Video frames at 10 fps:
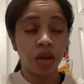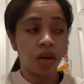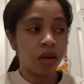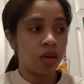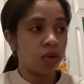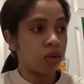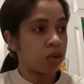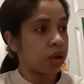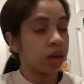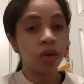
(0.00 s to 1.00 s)
Oh,
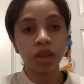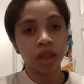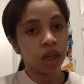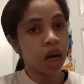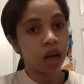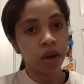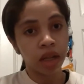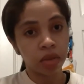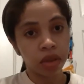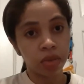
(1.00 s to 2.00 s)
of course Chicago has
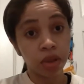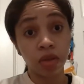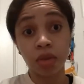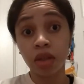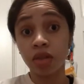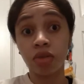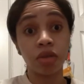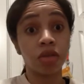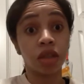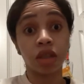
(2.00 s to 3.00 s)
some good pizza, but New
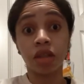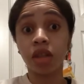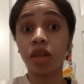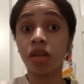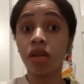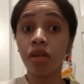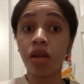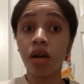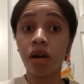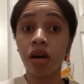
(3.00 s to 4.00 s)
York is killer.
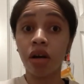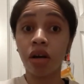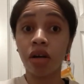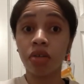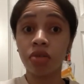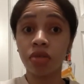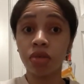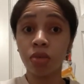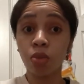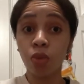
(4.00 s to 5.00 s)

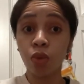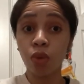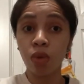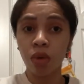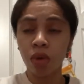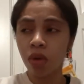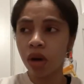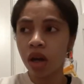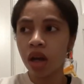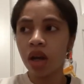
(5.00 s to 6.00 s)
Ooh.
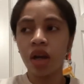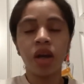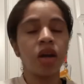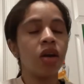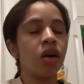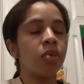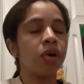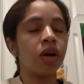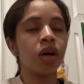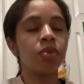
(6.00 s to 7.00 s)

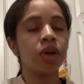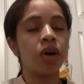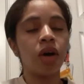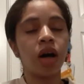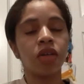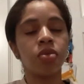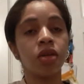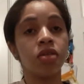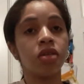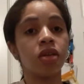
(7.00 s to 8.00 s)
But Urban Coalhouse
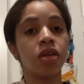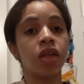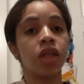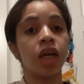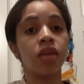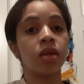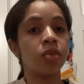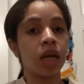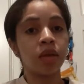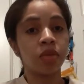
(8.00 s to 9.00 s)
Pizza, and I
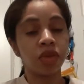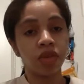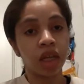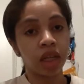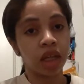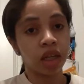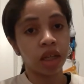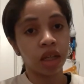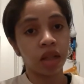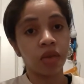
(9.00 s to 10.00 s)
sometimes mistake it
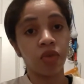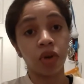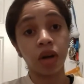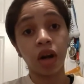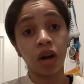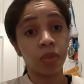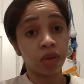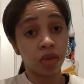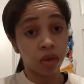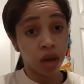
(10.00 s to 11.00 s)
for Urban
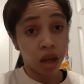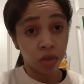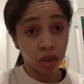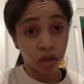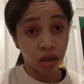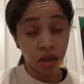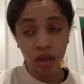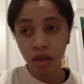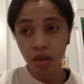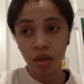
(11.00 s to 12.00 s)
Soul House Pizza,
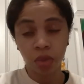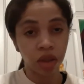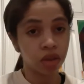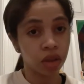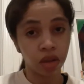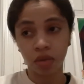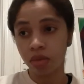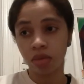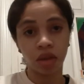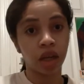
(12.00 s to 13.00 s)
especially
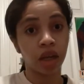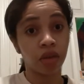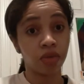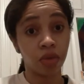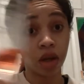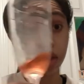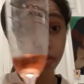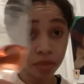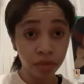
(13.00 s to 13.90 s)
when I have wine.